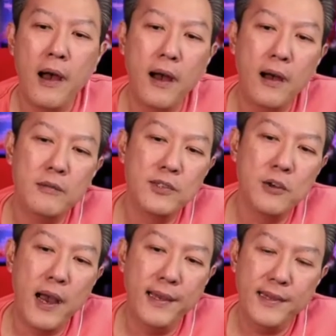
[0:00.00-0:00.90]
So
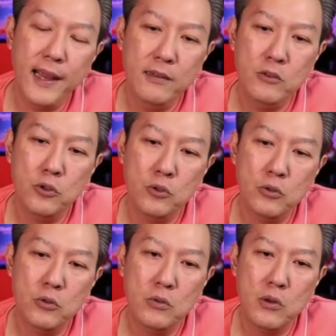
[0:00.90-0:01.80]
I tend
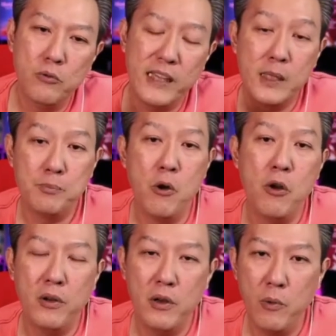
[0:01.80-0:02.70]
to
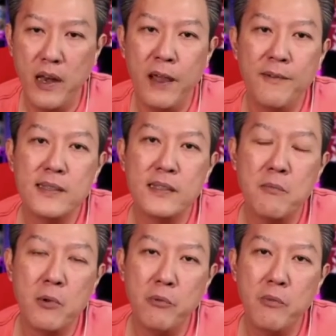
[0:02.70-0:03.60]
respond whenever
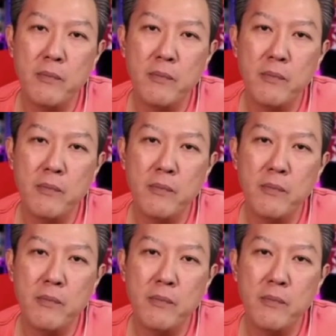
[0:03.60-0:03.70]
someone